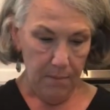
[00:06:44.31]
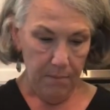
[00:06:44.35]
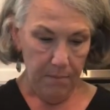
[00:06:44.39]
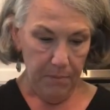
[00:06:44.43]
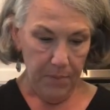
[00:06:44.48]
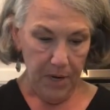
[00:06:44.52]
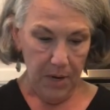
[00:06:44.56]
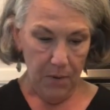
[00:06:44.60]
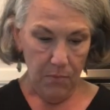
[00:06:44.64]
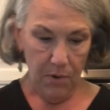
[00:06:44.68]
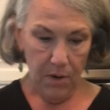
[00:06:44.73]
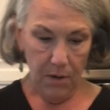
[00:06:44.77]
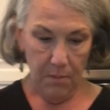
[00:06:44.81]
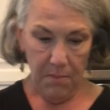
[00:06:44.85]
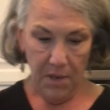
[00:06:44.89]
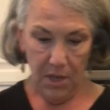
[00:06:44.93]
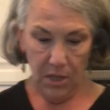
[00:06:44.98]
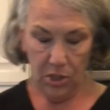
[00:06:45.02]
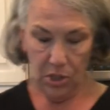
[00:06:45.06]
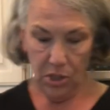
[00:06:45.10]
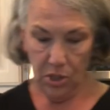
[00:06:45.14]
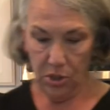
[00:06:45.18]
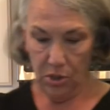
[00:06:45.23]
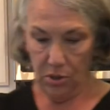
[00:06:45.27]
but I want to make
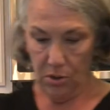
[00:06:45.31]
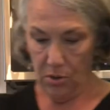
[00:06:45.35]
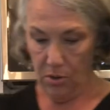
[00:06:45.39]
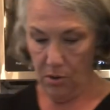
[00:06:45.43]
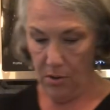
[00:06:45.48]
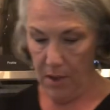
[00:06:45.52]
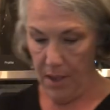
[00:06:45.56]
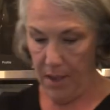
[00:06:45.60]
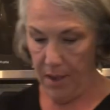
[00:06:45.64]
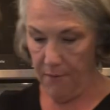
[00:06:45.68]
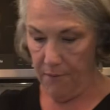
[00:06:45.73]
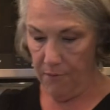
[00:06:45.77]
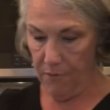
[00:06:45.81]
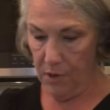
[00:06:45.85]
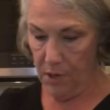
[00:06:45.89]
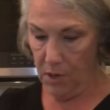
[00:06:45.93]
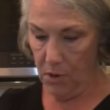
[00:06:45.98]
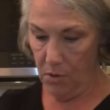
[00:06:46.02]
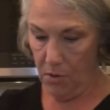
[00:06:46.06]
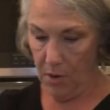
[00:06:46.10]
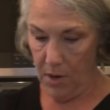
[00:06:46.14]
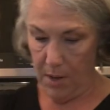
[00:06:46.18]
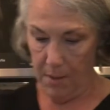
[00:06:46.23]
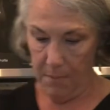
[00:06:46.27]
sure every
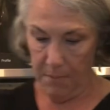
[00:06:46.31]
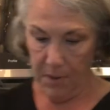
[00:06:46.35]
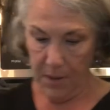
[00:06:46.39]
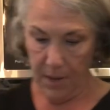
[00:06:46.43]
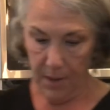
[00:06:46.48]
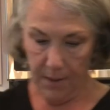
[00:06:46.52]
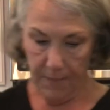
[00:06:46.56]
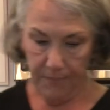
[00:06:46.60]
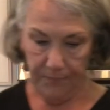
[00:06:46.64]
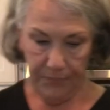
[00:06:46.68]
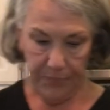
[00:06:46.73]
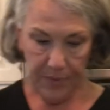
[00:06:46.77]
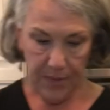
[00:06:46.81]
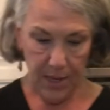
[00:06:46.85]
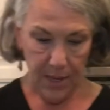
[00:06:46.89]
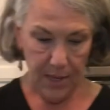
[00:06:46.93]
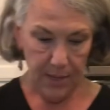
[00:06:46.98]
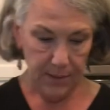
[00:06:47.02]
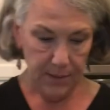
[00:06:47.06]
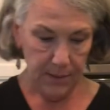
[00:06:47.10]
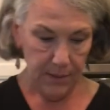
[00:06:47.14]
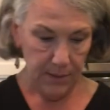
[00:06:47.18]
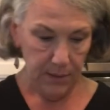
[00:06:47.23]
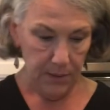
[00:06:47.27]
crepe
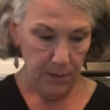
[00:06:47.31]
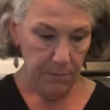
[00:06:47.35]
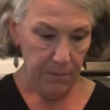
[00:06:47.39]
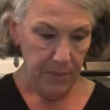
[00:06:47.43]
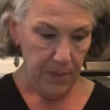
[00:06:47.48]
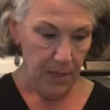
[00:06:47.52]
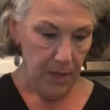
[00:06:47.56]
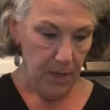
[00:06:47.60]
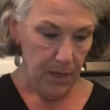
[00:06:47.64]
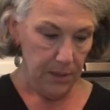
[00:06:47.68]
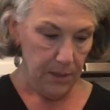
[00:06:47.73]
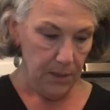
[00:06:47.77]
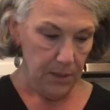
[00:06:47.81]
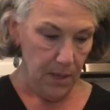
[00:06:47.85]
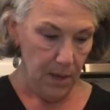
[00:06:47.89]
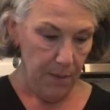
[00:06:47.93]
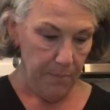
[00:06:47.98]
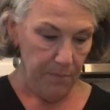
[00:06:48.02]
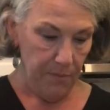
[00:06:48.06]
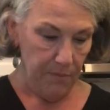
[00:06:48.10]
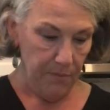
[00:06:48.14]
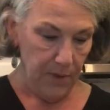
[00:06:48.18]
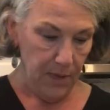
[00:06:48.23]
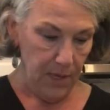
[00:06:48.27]
has a little bit on
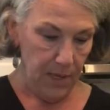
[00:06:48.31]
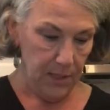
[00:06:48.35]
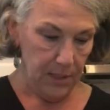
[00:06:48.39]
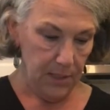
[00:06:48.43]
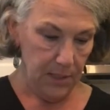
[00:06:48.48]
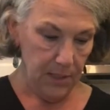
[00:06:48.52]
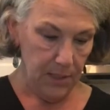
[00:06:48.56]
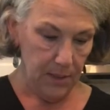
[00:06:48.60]
top of it.